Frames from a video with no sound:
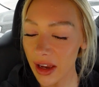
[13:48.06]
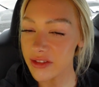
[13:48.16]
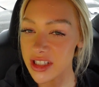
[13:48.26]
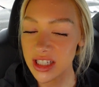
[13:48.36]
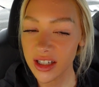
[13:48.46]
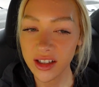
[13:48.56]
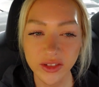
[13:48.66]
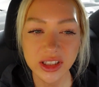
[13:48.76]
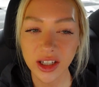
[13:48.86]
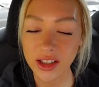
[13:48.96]
I've just seen it
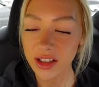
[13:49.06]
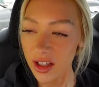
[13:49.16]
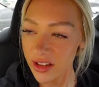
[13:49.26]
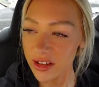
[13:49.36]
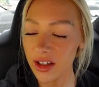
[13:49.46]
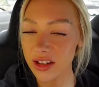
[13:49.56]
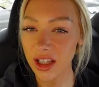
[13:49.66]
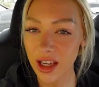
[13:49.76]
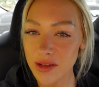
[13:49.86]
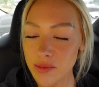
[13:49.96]
obviously
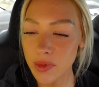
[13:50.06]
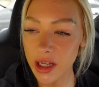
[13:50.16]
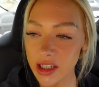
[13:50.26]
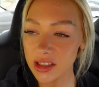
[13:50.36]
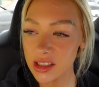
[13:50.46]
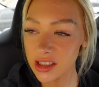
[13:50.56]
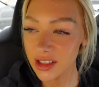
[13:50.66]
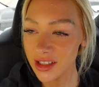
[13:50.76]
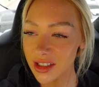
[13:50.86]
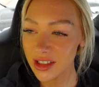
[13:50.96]
online, but
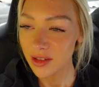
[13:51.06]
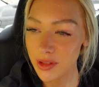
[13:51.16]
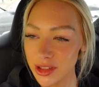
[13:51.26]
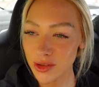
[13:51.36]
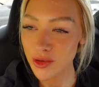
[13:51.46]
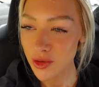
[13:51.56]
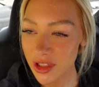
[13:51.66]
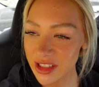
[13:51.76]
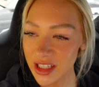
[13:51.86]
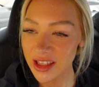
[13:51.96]
it'll be so cool
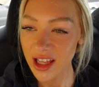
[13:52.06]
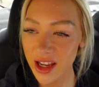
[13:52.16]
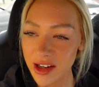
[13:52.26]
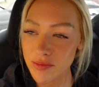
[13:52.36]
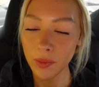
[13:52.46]
to see it there.